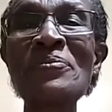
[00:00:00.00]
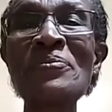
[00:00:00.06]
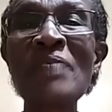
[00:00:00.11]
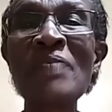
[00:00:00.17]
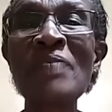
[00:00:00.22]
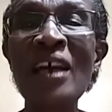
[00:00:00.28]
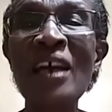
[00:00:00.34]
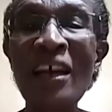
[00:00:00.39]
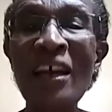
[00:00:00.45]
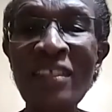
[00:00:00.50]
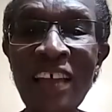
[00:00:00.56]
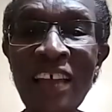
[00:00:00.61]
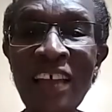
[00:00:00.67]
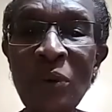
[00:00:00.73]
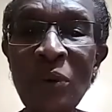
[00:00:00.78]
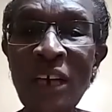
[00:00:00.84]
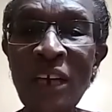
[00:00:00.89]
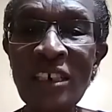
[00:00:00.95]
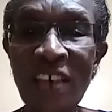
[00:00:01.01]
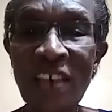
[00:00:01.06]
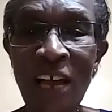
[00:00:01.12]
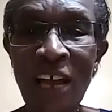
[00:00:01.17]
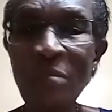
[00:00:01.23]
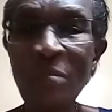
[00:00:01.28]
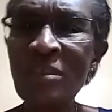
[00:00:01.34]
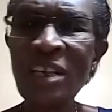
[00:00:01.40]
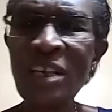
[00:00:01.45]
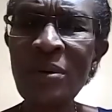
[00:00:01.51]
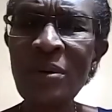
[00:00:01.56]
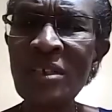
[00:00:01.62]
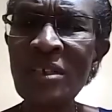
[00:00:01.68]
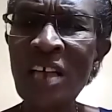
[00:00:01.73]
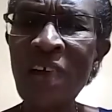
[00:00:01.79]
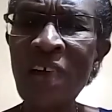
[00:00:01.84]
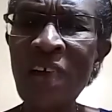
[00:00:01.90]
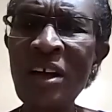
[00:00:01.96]
And then one time they was
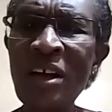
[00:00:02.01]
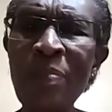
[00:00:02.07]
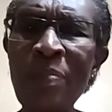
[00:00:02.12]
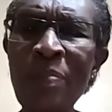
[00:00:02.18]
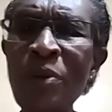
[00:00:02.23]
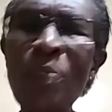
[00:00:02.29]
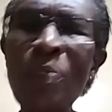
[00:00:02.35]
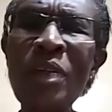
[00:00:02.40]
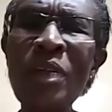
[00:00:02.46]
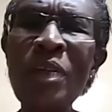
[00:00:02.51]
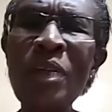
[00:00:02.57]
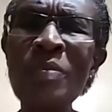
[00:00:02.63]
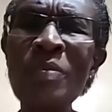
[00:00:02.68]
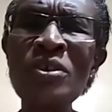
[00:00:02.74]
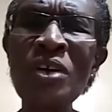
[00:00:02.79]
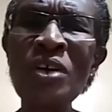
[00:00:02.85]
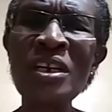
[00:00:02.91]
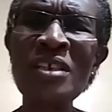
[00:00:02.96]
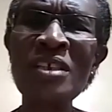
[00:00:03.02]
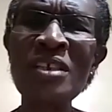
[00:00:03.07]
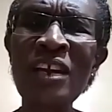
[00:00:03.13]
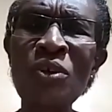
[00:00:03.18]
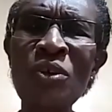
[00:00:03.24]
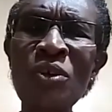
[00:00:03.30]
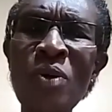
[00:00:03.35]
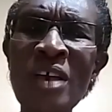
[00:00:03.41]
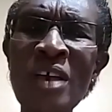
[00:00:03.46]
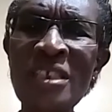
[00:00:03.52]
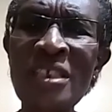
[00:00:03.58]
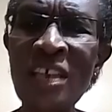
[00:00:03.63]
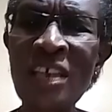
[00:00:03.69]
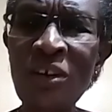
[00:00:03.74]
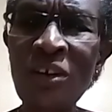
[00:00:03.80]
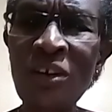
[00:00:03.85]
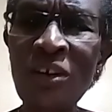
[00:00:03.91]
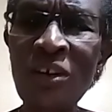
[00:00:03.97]
having a problem, so he decided to go and see a
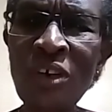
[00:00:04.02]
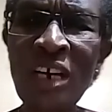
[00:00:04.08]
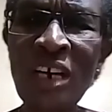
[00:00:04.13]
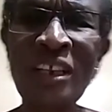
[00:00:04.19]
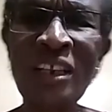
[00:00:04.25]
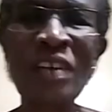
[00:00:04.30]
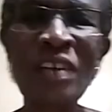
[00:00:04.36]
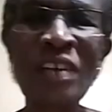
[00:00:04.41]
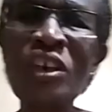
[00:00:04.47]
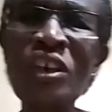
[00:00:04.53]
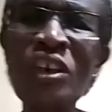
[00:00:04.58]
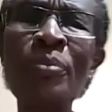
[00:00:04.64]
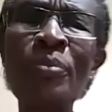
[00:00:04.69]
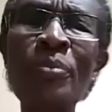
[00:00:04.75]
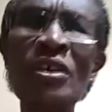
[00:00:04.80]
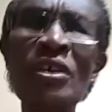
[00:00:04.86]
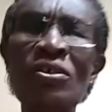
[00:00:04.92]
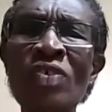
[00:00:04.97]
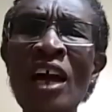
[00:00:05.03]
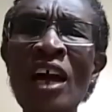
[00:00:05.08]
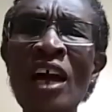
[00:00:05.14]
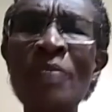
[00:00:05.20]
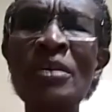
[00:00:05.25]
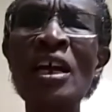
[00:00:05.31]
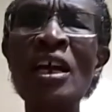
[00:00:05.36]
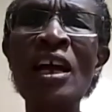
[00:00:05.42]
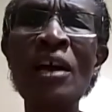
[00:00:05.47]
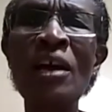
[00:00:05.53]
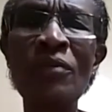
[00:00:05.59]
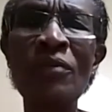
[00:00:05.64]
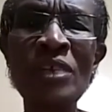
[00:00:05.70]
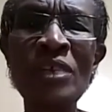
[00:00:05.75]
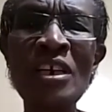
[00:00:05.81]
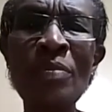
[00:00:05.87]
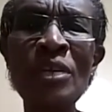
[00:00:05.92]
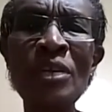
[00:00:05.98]
doctor, and the doctor prescribed
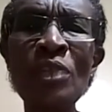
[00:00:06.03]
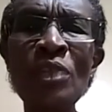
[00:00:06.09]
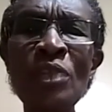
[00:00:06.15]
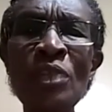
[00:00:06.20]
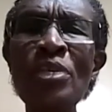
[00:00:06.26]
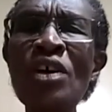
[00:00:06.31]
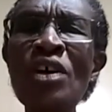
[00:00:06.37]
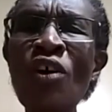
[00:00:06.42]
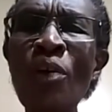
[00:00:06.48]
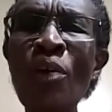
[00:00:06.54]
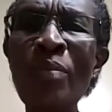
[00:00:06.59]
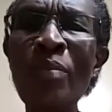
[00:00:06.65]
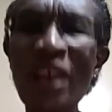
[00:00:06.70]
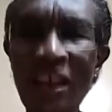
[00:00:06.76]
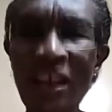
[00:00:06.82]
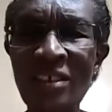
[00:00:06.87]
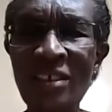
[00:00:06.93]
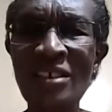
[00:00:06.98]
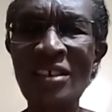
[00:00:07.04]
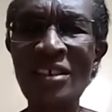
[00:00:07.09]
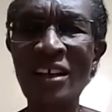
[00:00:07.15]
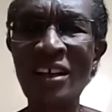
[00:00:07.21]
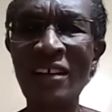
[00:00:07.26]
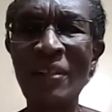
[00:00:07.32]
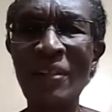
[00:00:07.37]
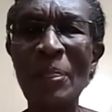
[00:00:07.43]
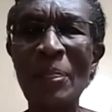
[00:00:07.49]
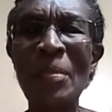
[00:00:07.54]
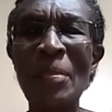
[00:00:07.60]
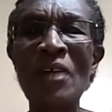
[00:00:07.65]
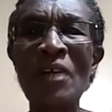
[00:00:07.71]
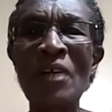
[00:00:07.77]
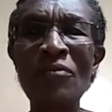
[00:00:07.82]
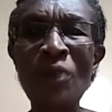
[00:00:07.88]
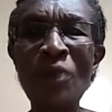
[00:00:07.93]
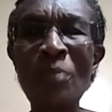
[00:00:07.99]
vitamin B complex
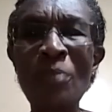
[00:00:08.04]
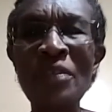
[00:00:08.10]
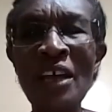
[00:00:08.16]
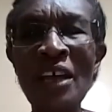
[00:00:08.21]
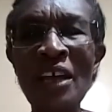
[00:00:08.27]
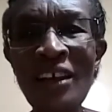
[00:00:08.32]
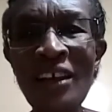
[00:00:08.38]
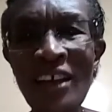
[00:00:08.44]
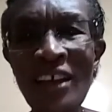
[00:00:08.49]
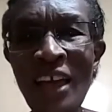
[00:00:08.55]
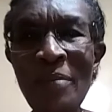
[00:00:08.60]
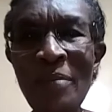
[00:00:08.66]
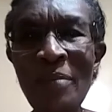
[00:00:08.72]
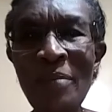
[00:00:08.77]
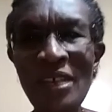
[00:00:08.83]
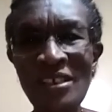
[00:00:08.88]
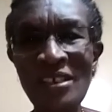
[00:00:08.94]
from the chemist.